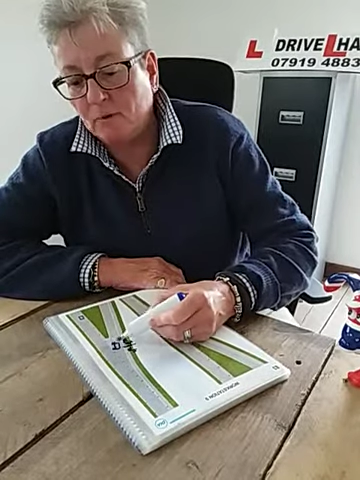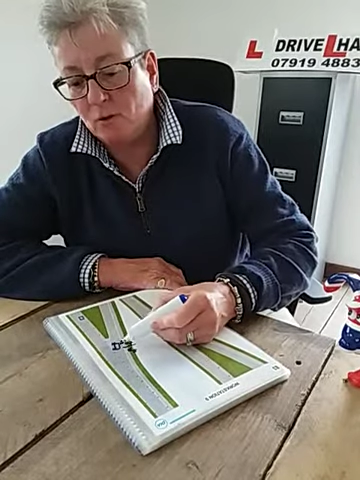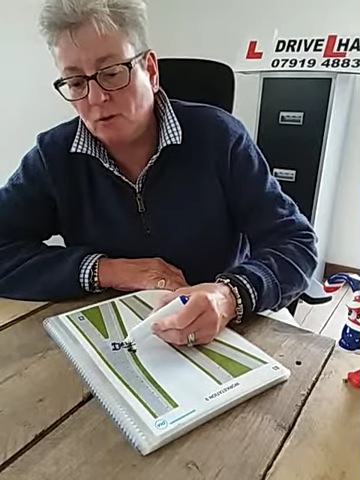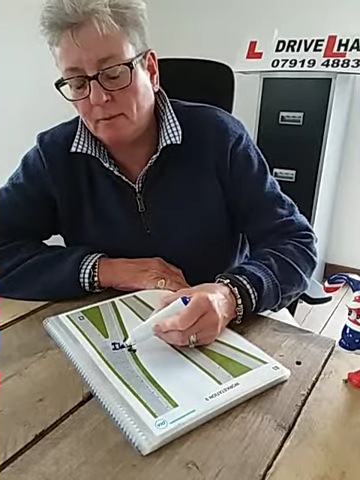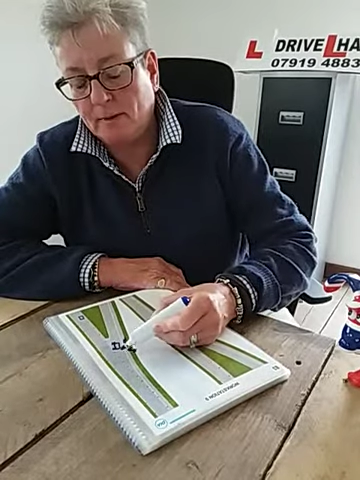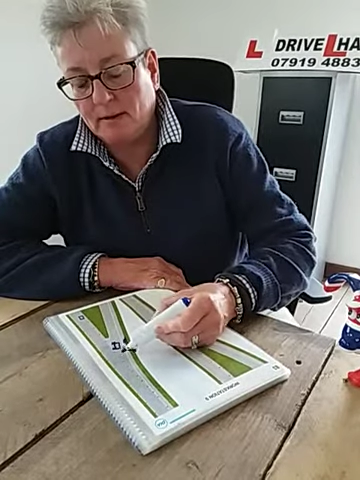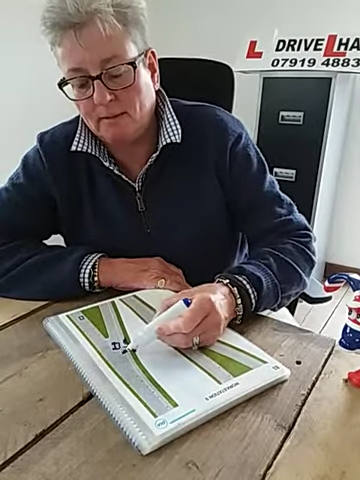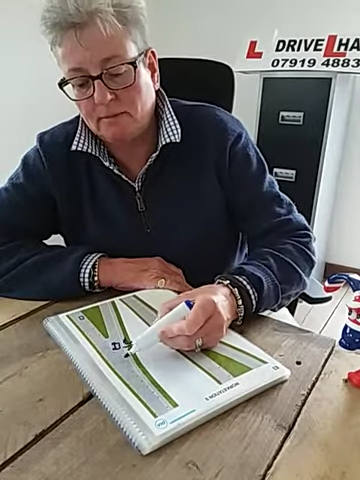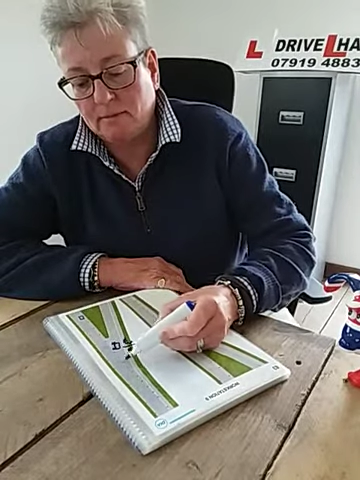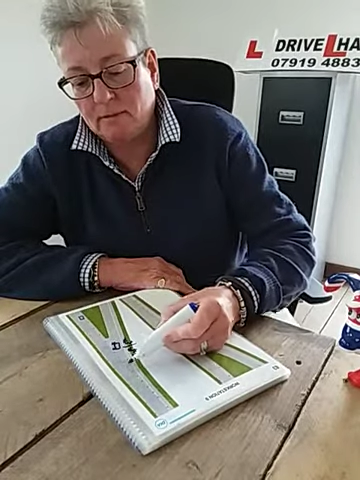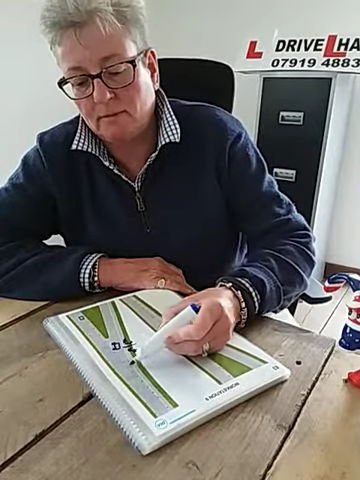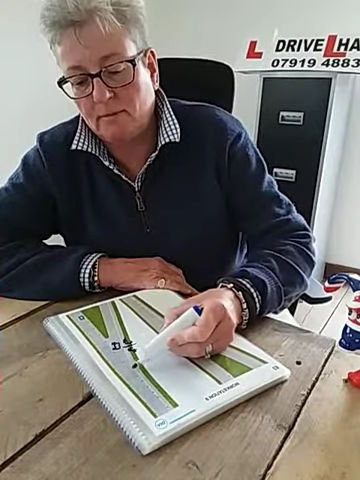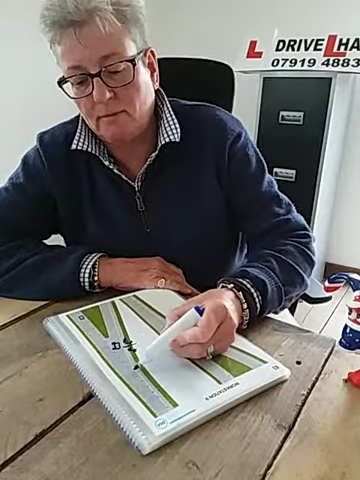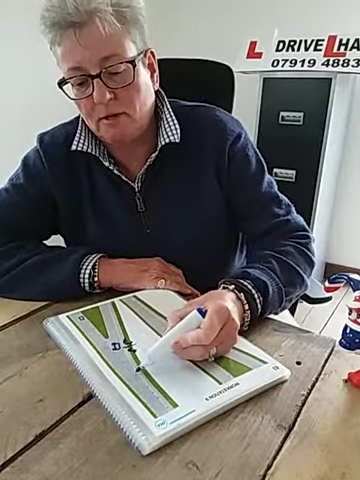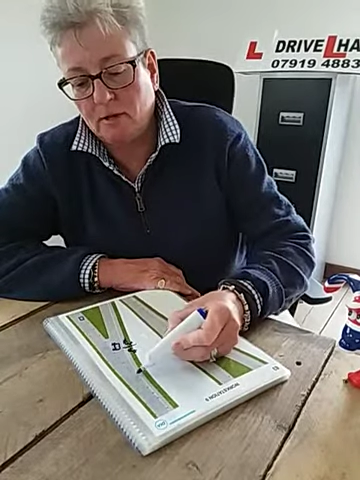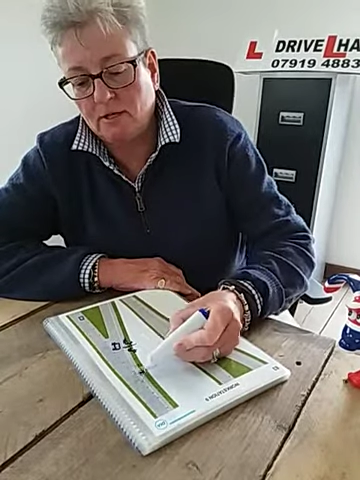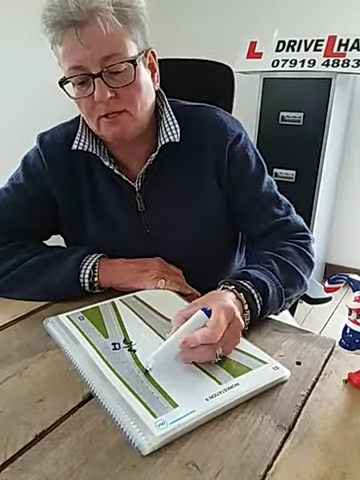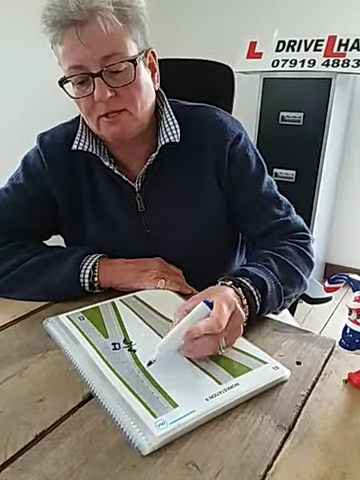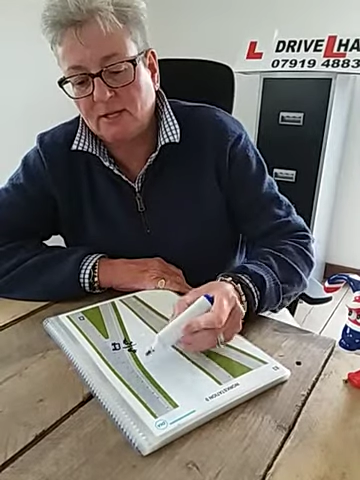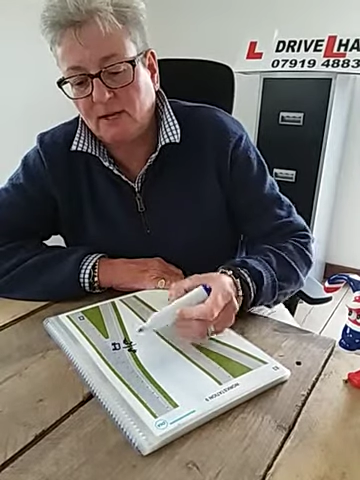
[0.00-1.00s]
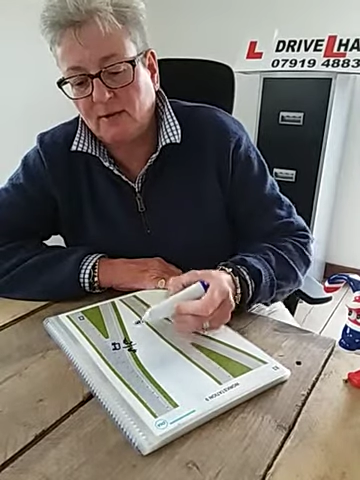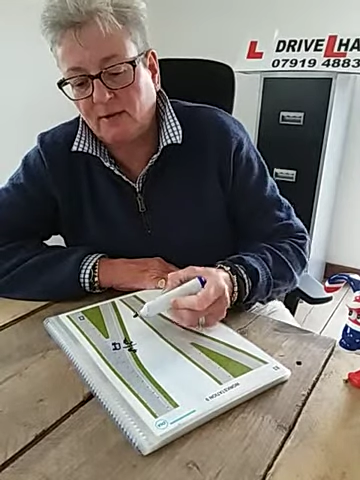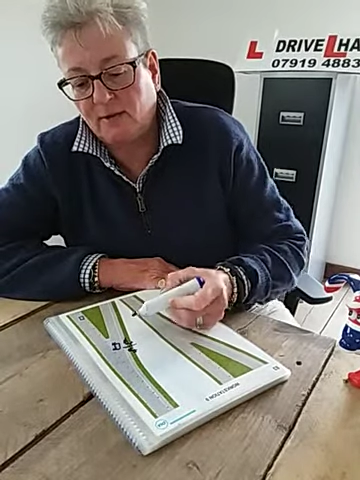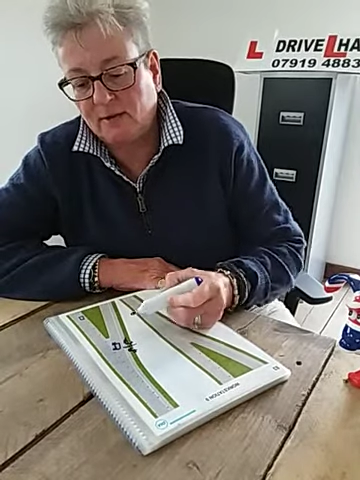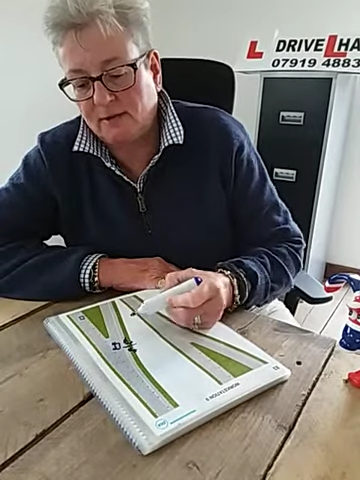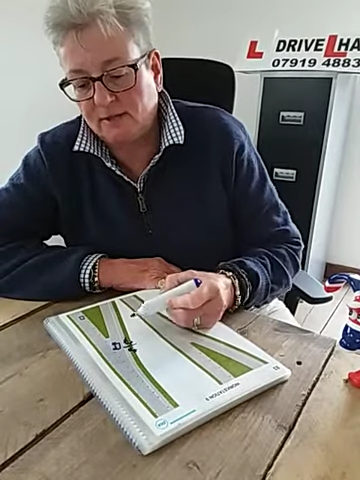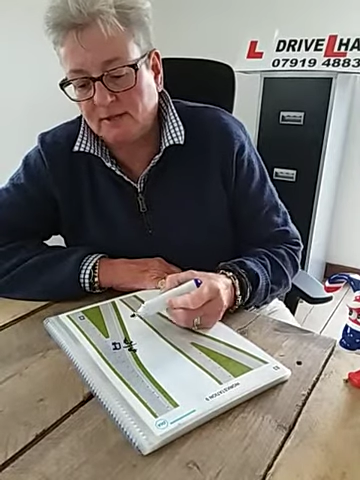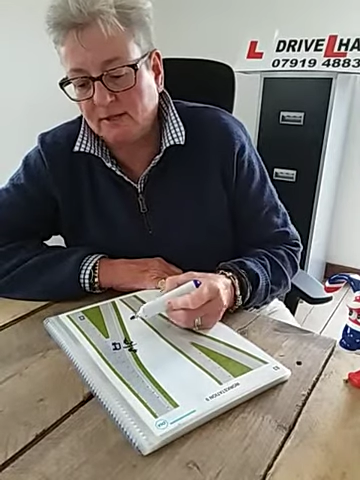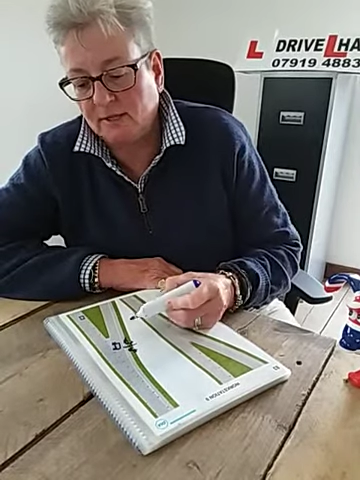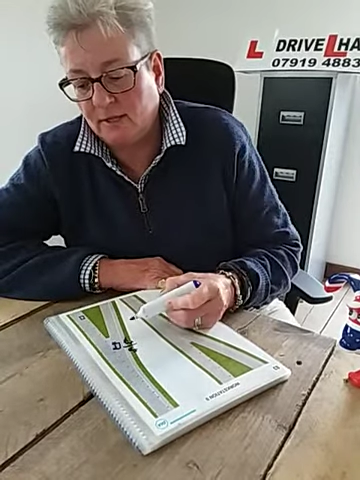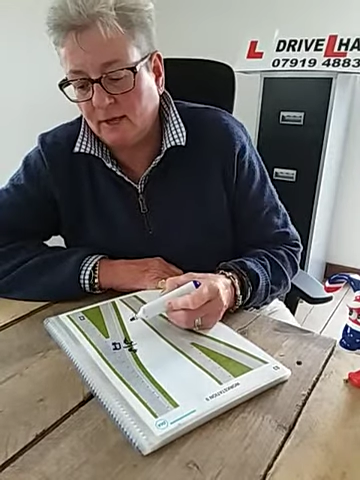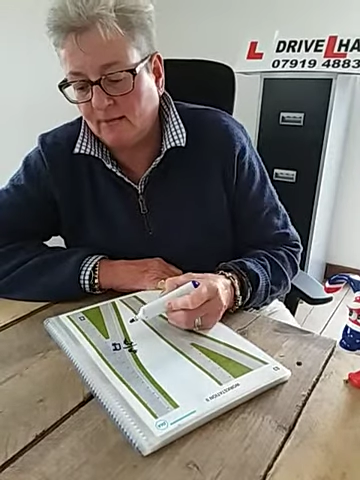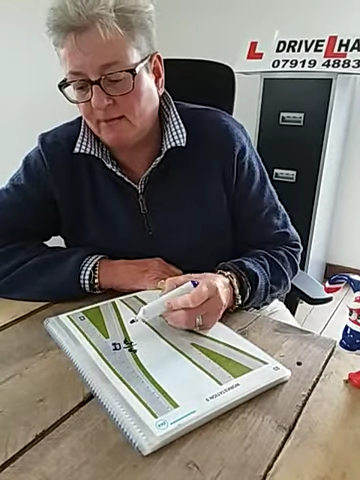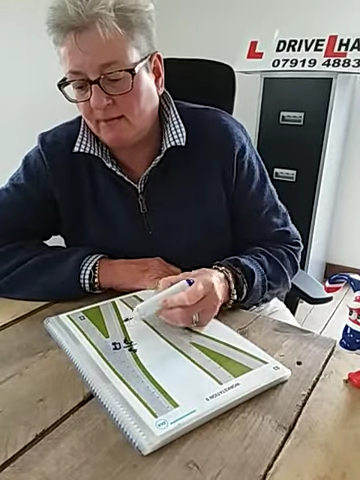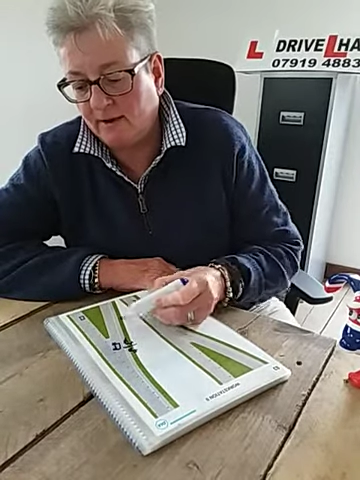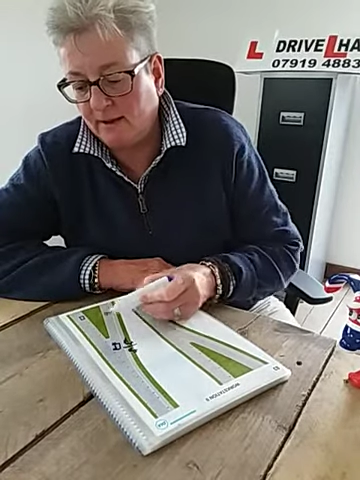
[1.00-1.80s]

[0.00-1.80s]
you'll be able to merge safely into the left